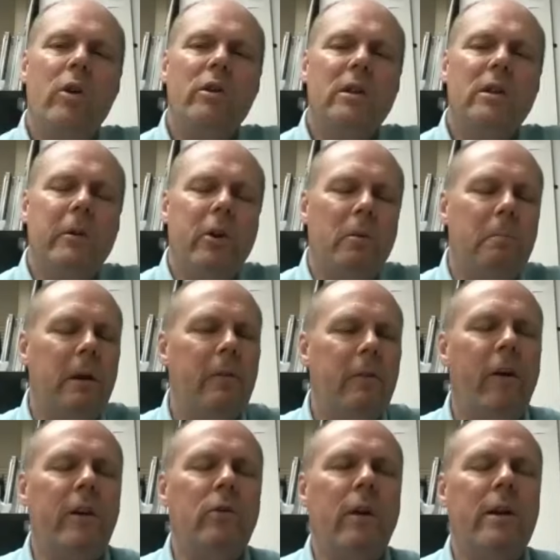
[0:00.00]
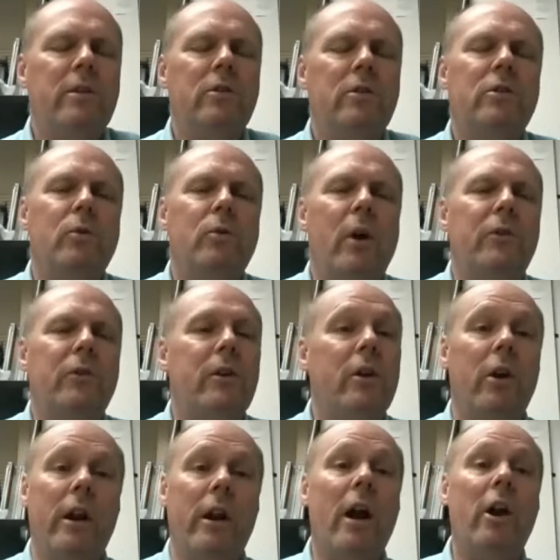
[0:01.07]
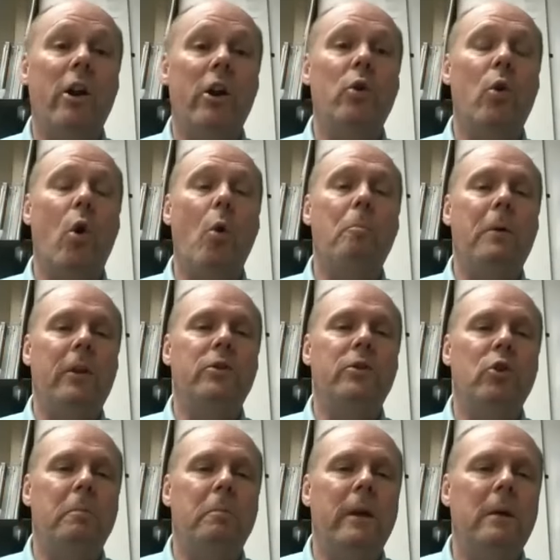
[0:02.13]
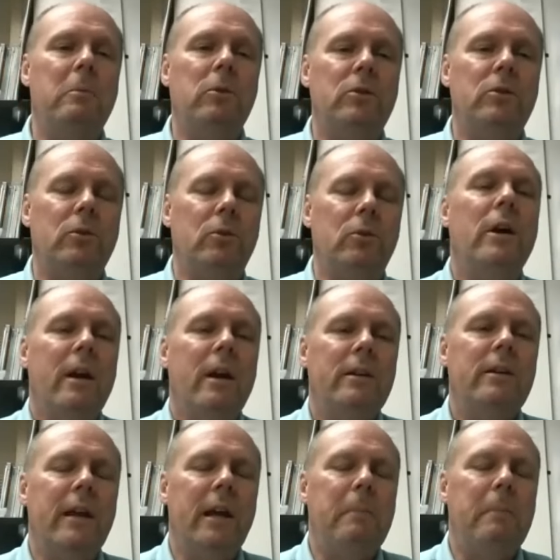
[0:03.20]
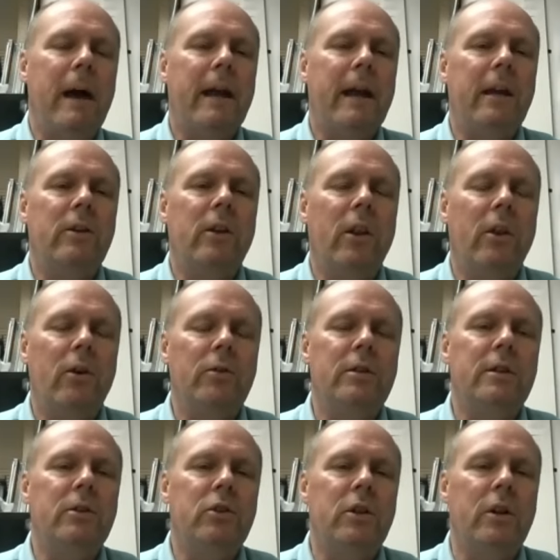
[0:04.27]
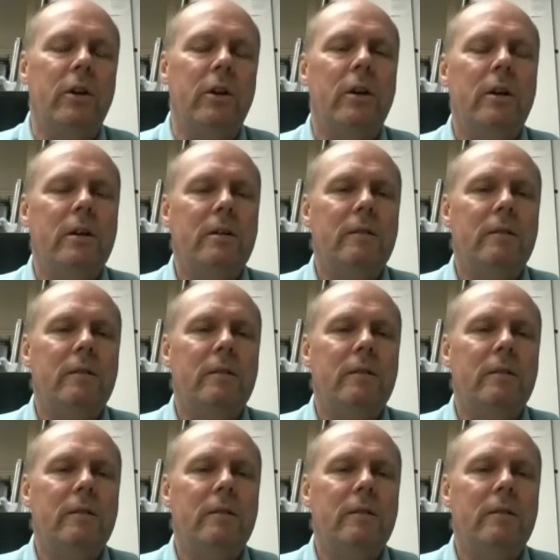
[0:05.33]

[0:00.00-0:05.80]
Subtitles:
are some of your big fundraisers throughout the year? And are you hoping that you'll be able to get back into those this year?